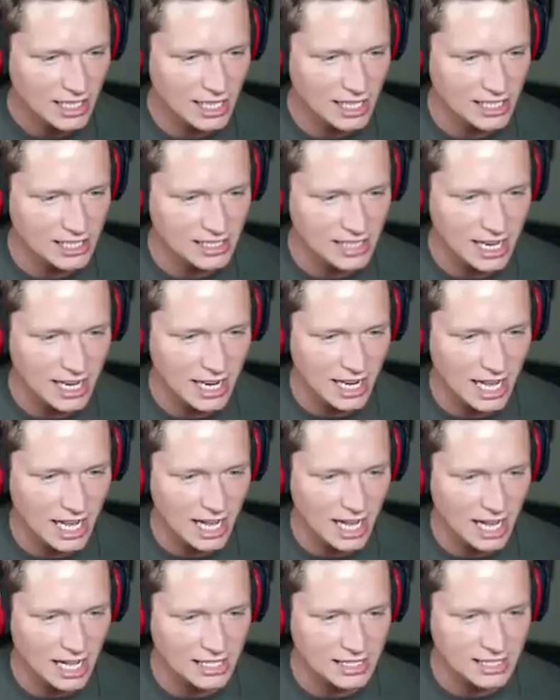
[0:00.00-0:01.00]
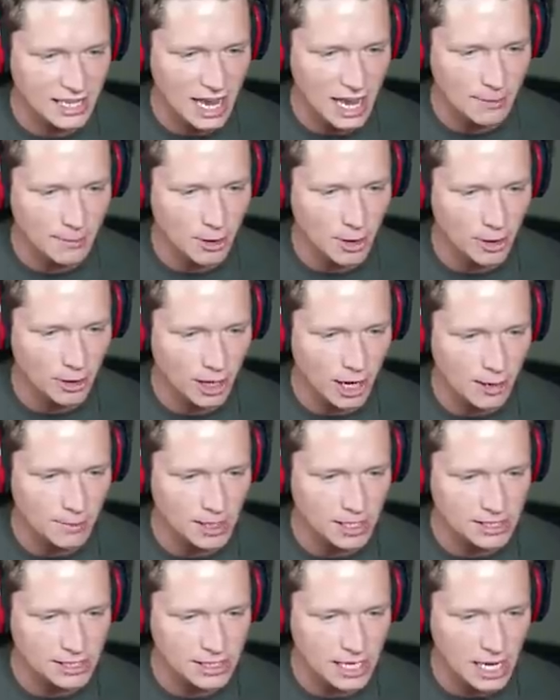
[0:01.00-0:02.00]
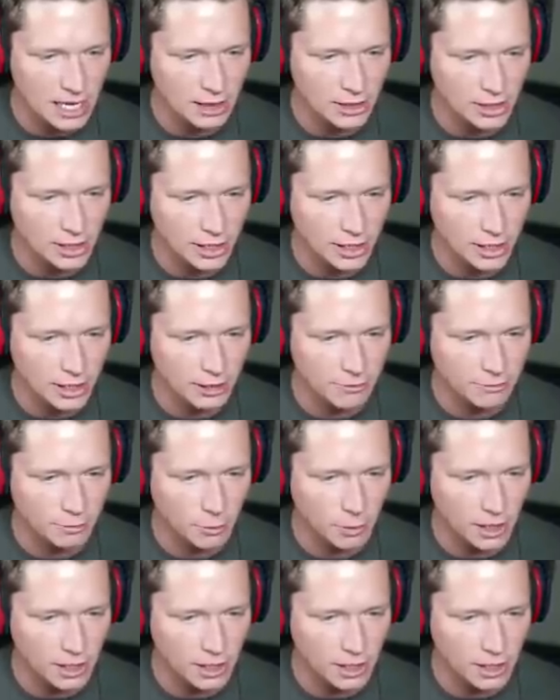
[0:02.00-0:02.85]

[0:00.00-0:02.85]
It is a tie ball game, and it's not looking good for